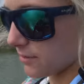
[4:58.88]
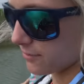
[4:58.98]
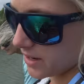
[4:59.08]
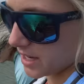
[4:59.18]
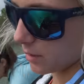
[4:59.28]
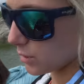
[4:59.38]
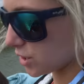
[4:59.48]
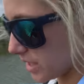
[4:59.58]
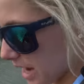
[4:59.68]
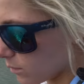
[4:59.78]
of feeding,
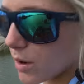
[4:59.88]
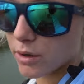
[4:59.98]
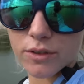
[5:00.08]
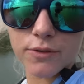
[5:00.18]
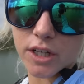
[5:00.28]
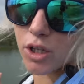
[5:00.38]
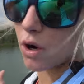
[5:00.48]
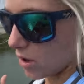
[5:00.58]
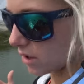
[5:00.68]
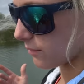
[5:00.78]
which is how most fish
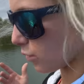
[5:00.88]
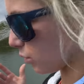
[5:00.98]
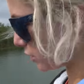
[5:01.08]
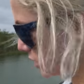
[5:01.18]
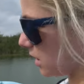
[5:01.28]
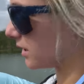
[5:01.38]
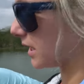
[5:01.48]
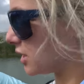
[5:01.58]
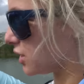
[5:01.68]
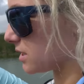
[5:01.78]
are, of course, on
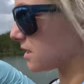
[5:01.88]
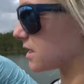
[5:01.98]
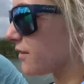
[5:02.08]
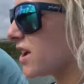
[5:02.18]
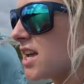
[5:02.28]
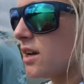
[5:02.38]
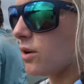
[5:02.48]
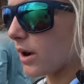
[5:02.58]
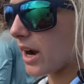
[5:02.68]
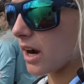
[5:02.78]
ledges and stuff,
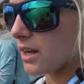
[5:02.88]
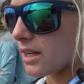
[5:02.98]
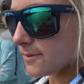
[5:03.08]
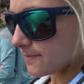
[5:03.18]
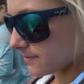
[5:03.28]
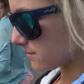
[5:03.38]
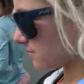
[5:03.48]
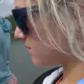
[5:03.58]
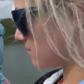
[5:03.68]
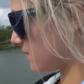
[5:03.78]
where
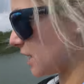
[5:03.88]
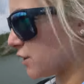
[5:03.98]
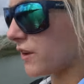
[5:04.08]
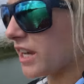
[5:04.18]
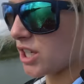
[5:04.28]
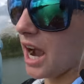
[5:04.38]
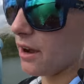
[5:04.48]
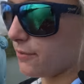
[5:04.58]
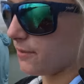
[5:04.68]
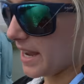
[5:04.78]
these fish
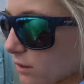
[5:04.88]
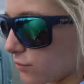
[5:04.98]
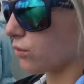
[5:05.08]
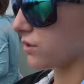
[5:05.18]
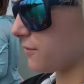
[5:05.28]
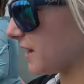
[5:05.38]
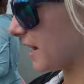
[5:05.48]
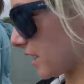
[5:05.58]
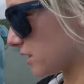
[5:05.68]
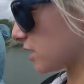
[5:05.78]
have intervals of feeding.